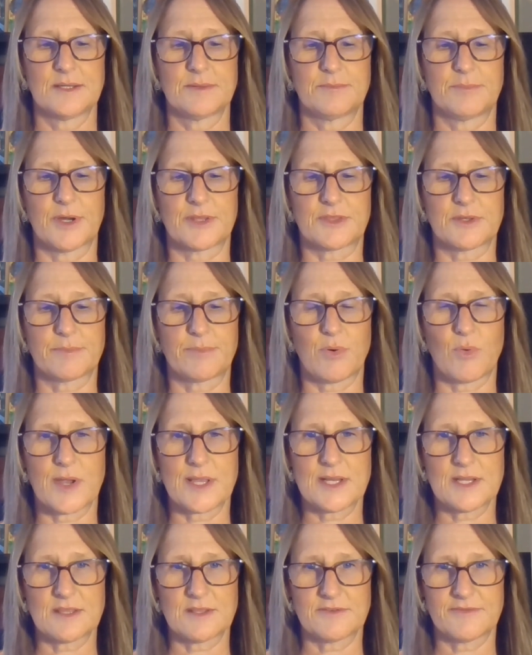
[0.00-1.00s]
But the
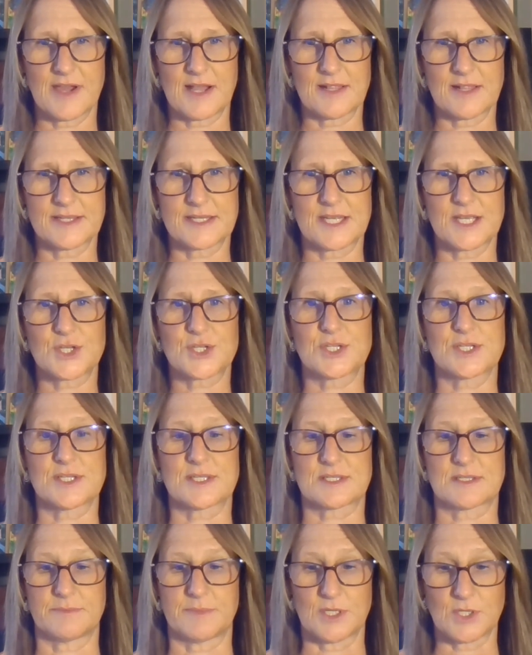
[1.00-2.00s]
point of the validation is
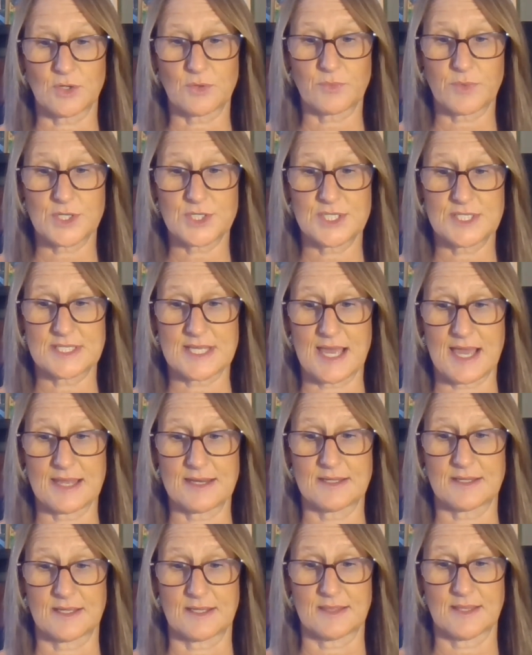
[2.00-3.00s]
to meet her where she's
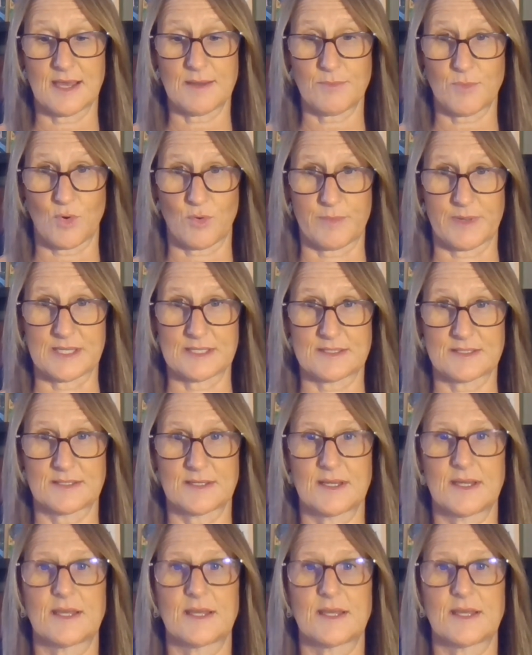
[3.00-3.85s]
at in that moment.